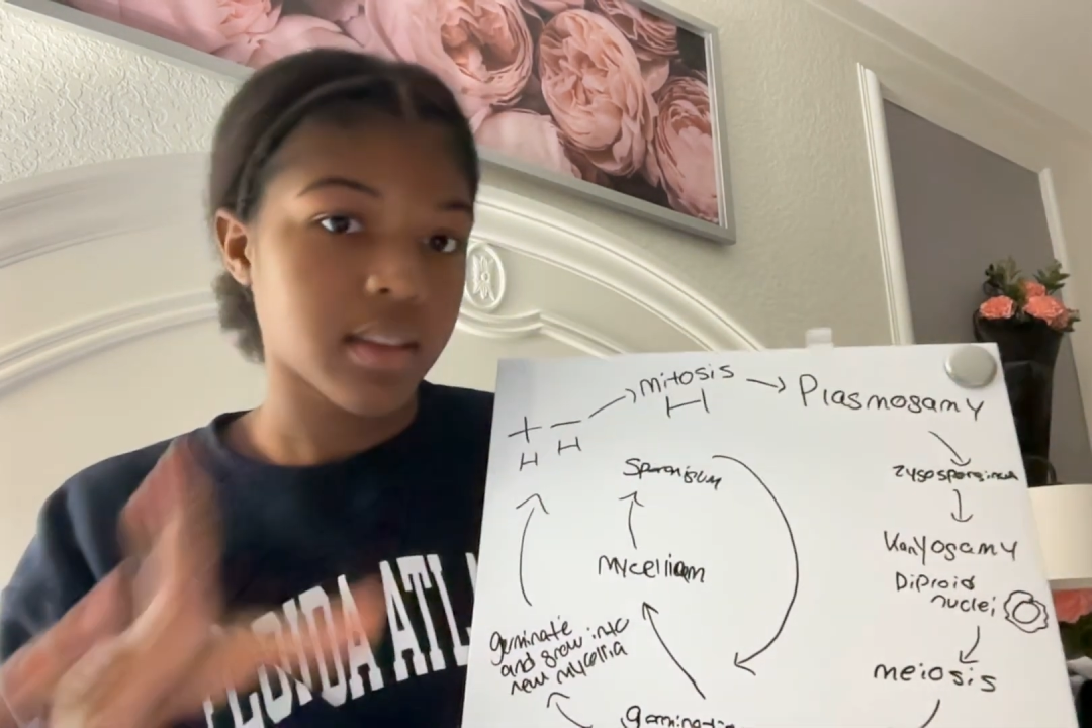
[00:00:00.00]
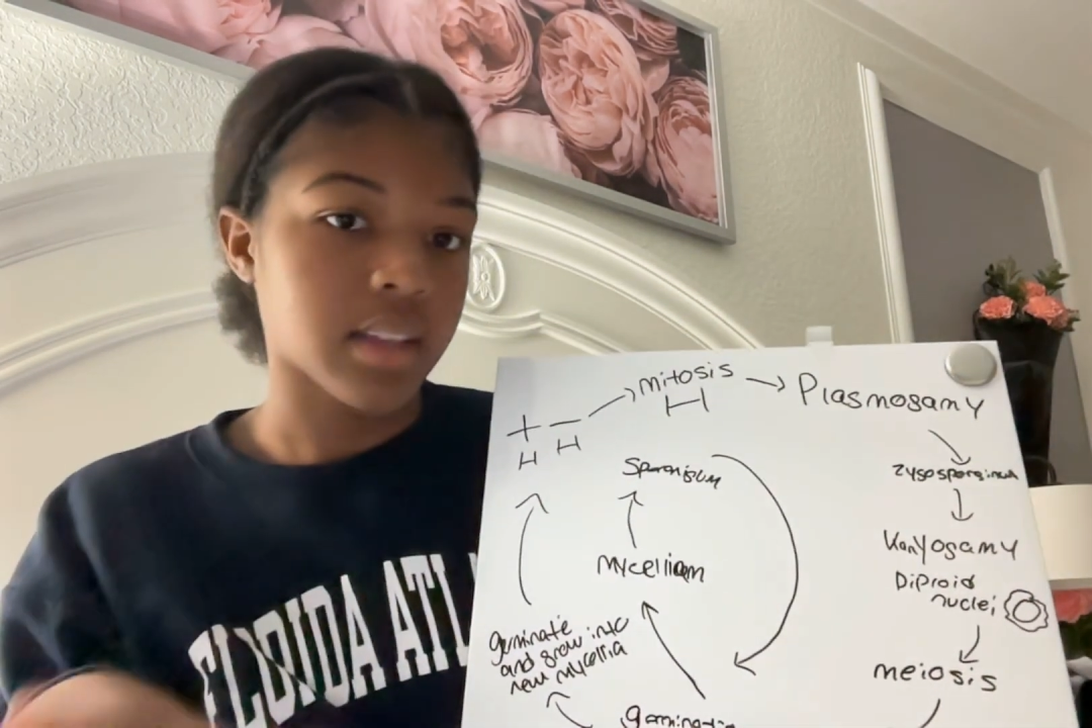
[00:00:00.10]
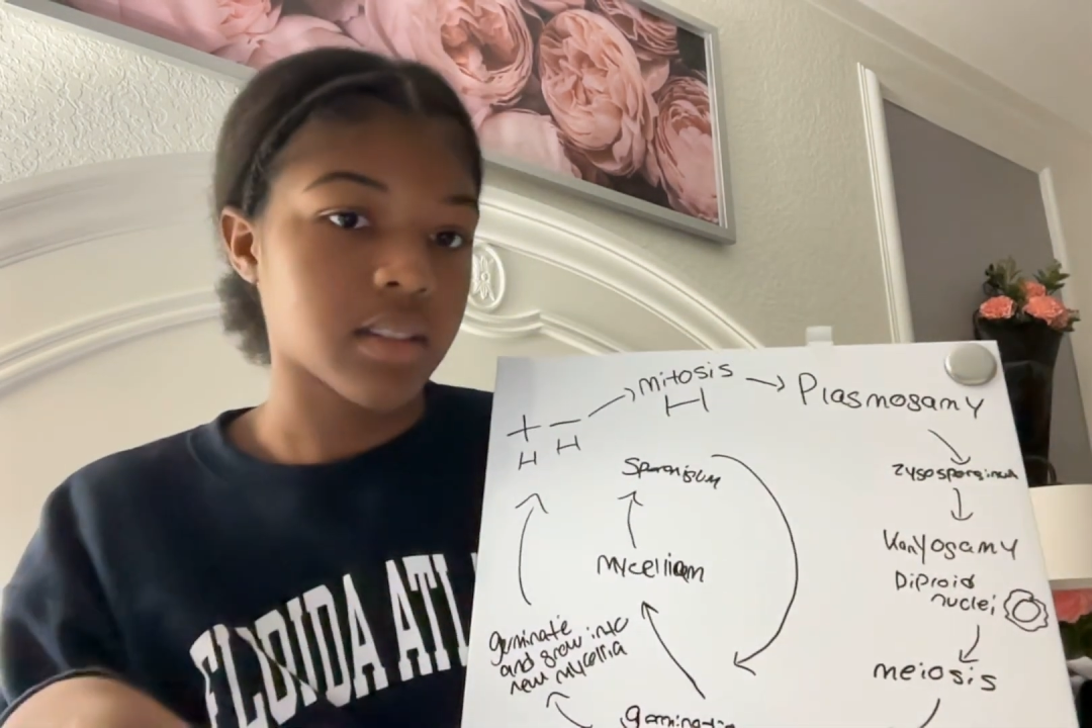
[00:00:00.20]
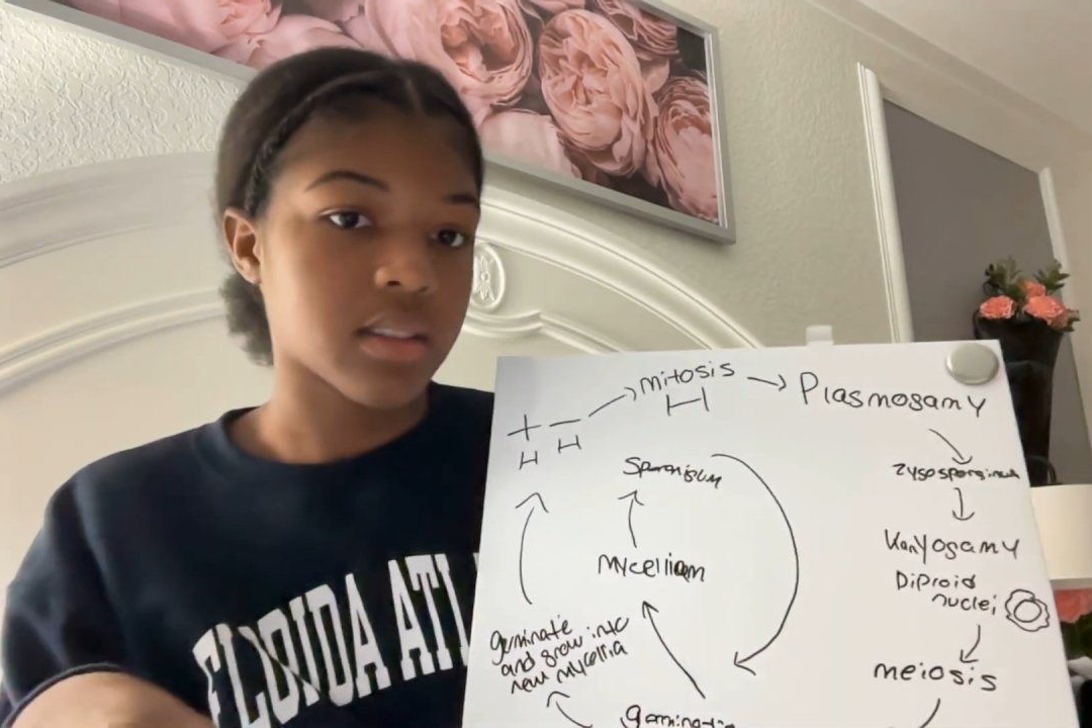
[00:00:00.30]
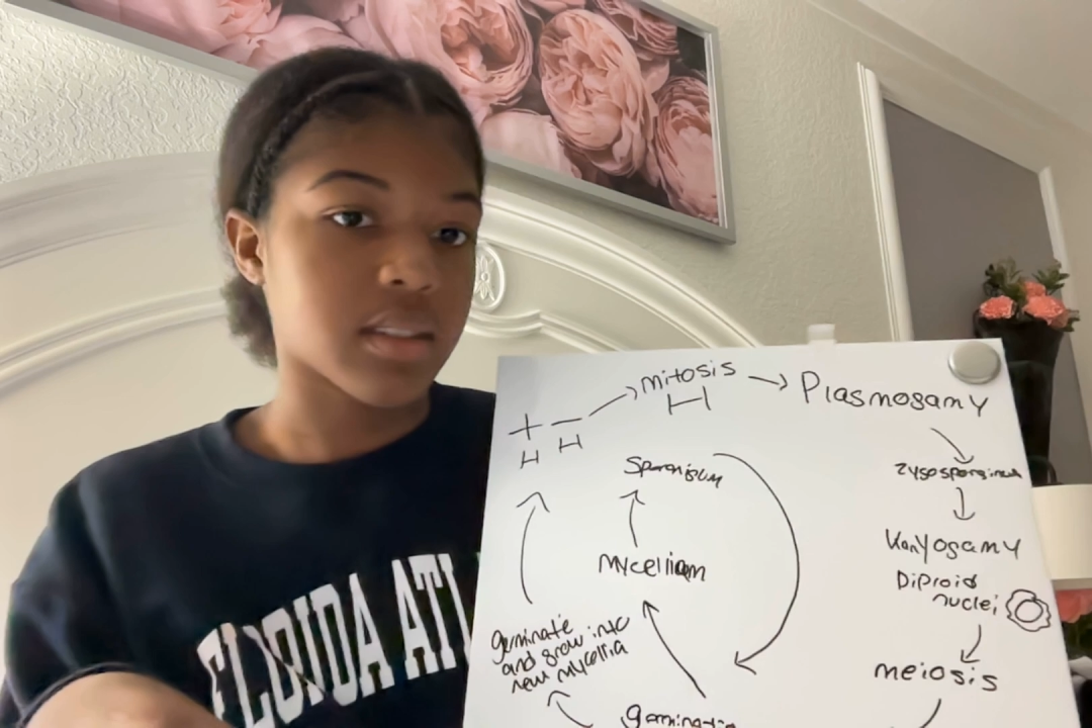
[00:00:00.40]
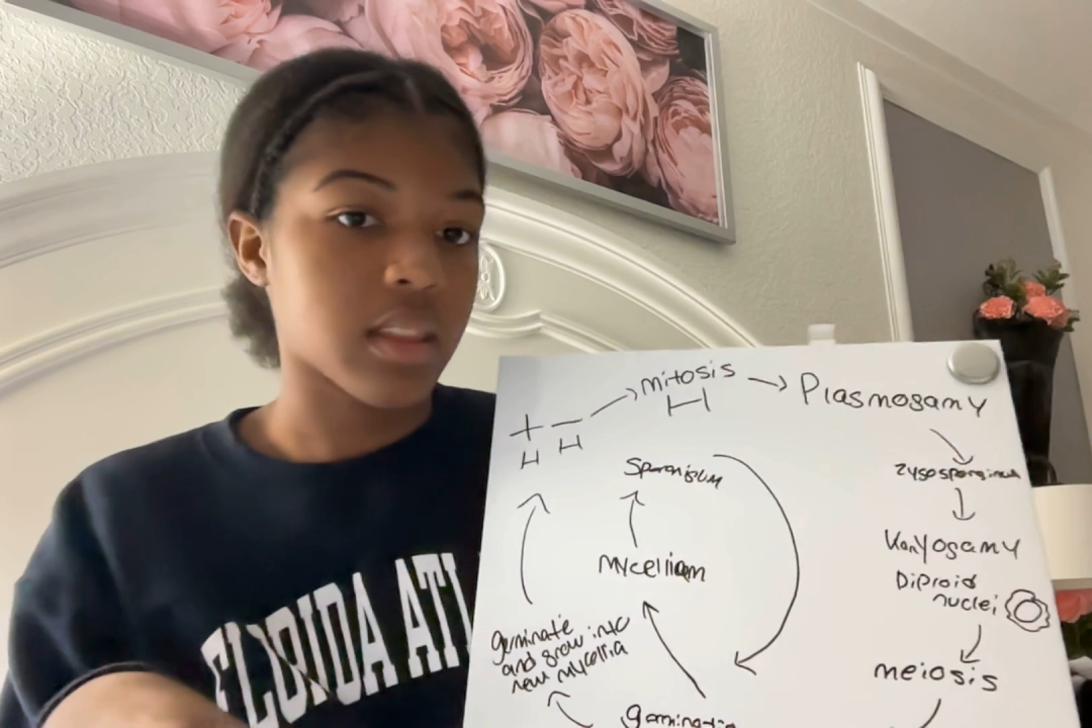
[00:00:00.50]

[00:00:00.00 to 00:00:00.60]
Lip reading: That's the